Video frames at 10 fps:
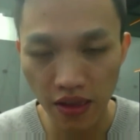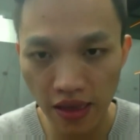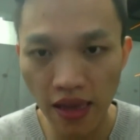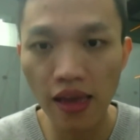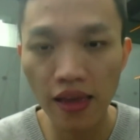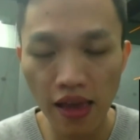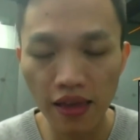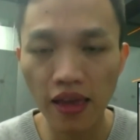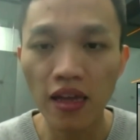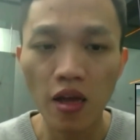
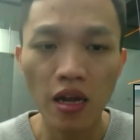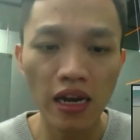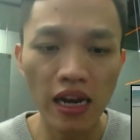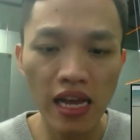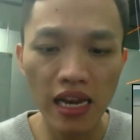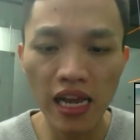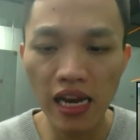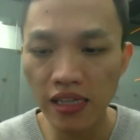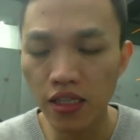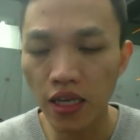Yeah.
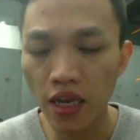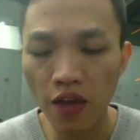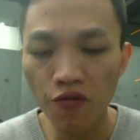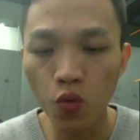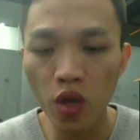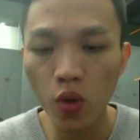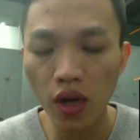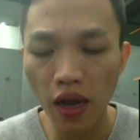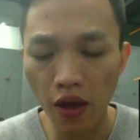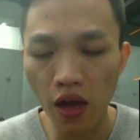Let's say if we want
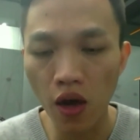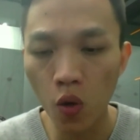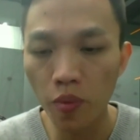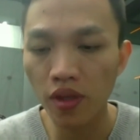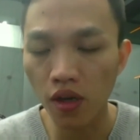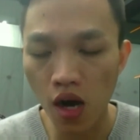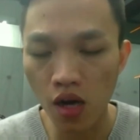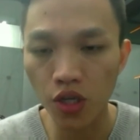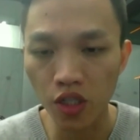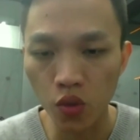to open a
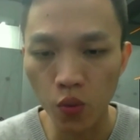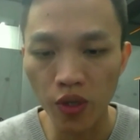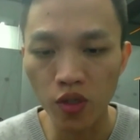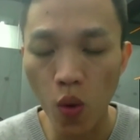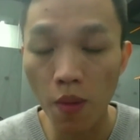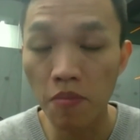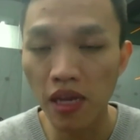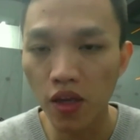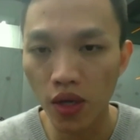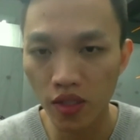contract with $1 million,